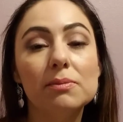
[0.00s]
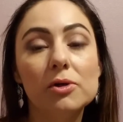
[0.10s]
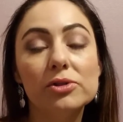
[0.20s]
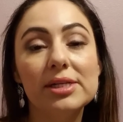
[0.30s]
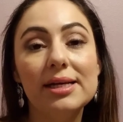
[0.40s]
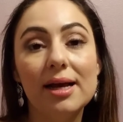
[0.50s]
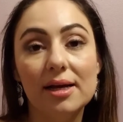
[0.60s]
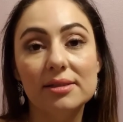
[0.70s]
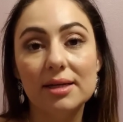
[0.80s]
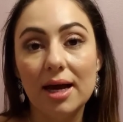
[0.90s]
mostly
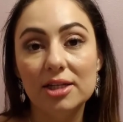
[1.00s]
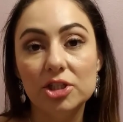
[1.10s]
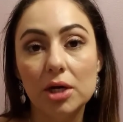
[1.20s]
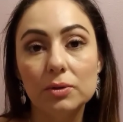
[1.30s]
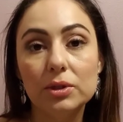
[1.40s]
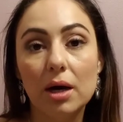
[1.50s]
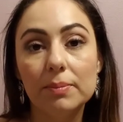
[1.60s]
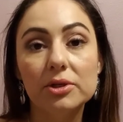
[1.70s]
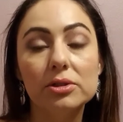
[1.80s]
as an eyeshadow topper.